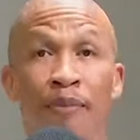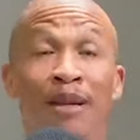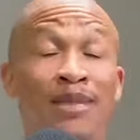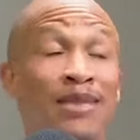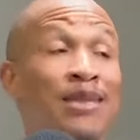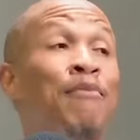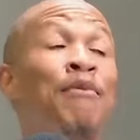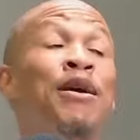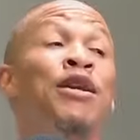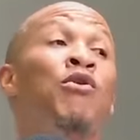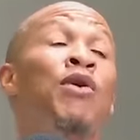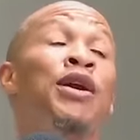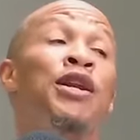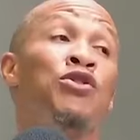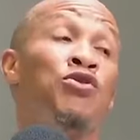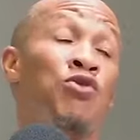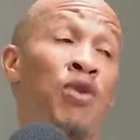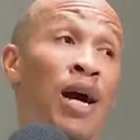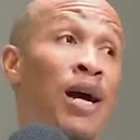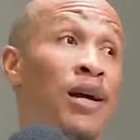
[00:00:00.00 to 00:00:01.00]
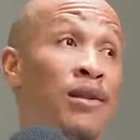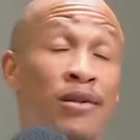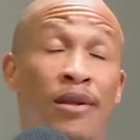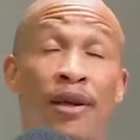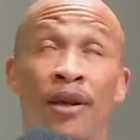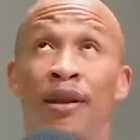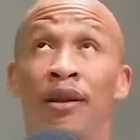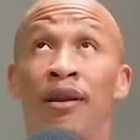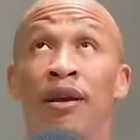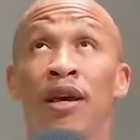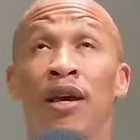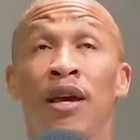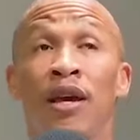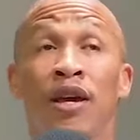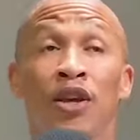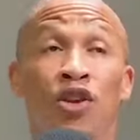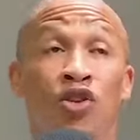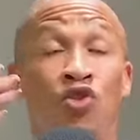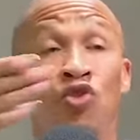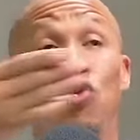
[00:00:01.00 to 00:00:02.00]
But somebody wanted to ask, and
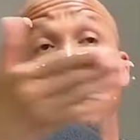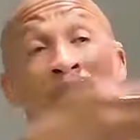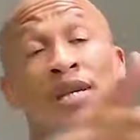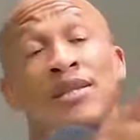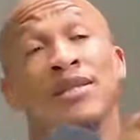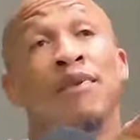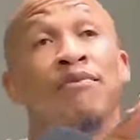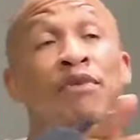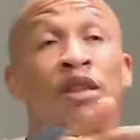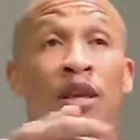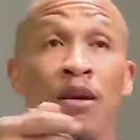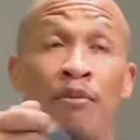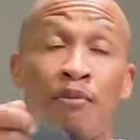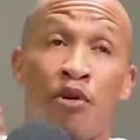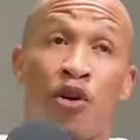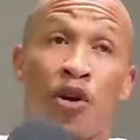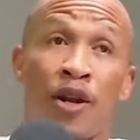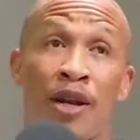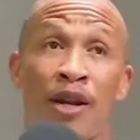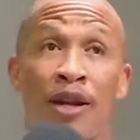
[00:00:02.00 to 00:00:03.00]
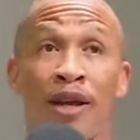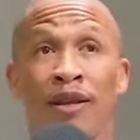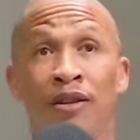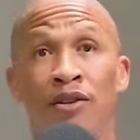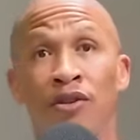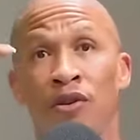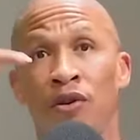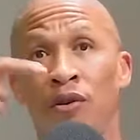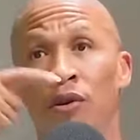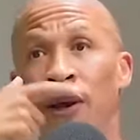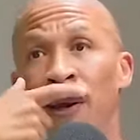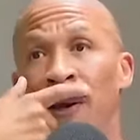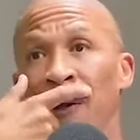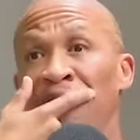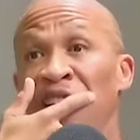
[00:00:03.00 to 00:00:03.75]
you said something important that you know uh,